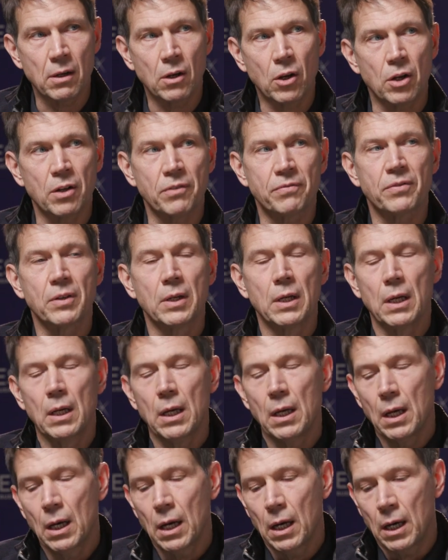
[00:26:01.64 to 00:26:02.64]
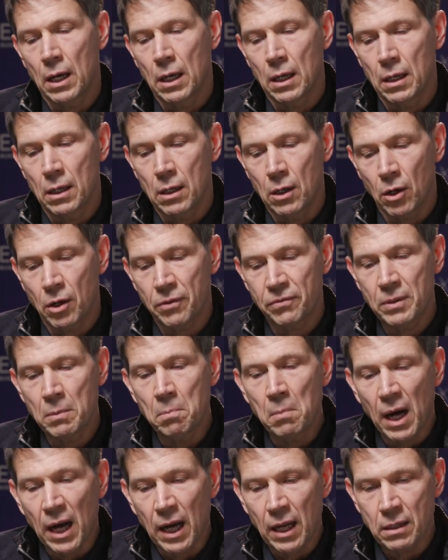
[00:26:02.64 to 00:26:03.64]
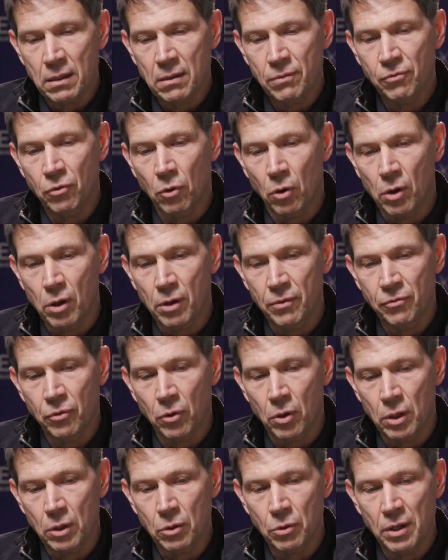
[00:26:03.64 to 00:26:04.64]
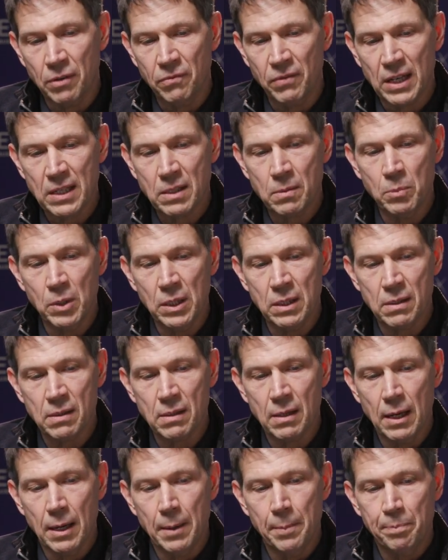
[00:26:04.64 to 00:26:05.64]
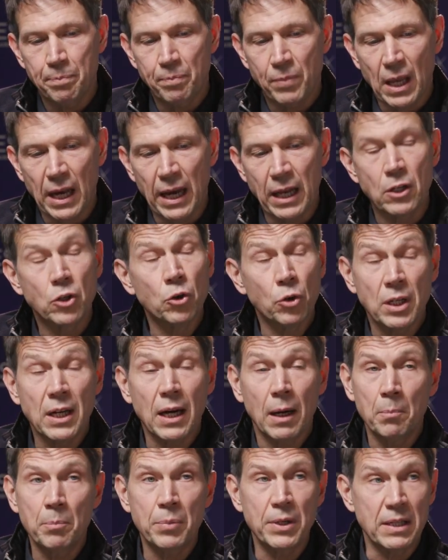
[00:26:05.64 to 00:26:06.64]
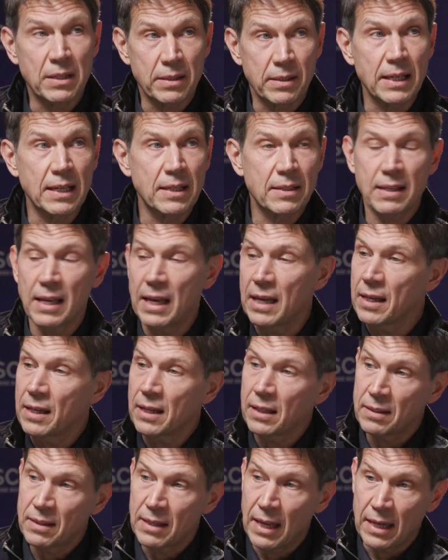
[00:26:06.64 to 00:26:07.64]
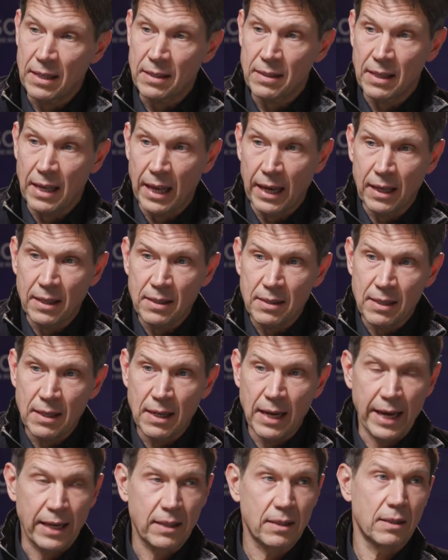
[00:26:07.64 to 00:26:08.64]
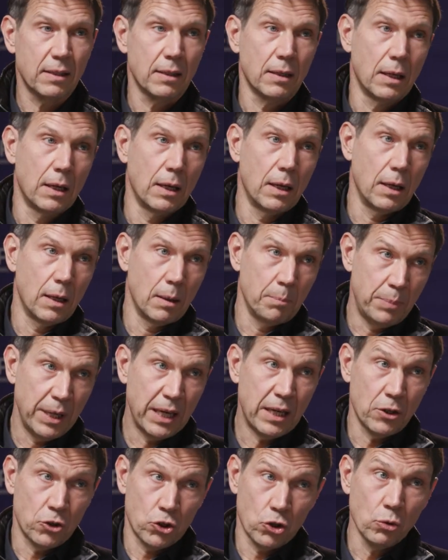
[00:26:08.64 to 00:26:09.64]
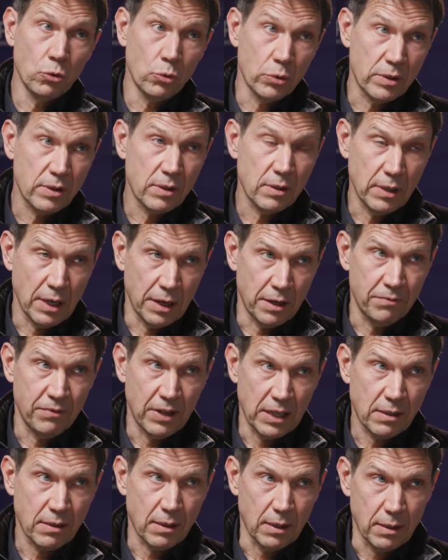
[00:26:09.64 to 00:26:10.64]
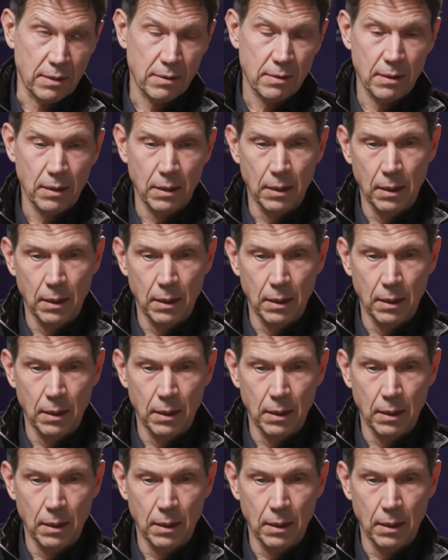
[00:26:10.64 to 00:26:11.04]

lot of demand for good investments, and good companies these days they can pick and choose their investors.